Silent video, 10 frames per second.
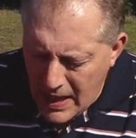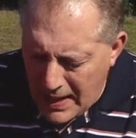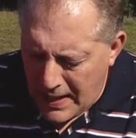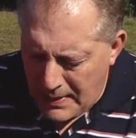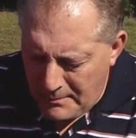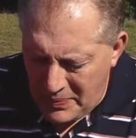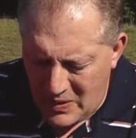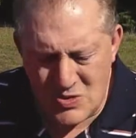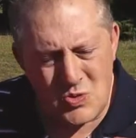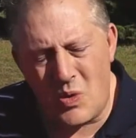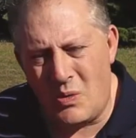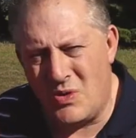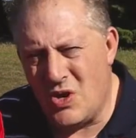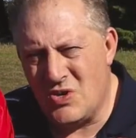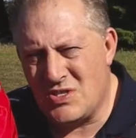but it's what I'm
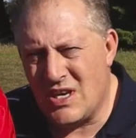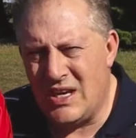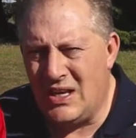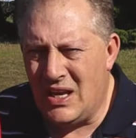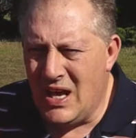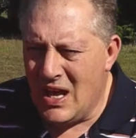using.